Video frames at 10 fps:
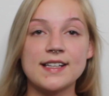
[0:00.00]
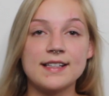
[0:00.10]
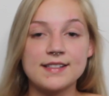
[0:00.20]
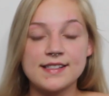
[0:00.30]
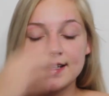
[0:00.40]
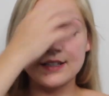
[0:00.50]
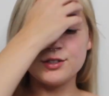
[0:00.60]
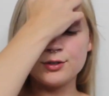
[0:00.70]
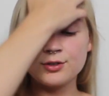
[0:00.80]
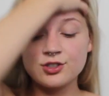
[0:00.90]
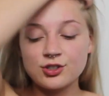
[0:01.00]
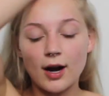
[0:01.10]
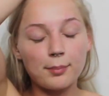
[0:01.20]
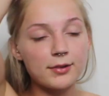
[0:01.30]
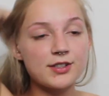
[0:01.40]
This is the nude
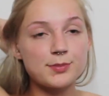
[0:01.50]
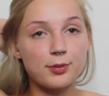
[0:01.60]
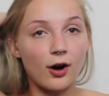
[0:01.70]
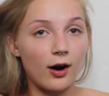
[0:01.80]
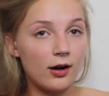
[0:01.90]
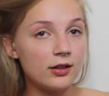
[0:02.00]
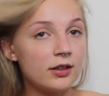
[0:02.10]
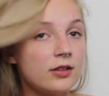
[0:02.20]
strapless bra.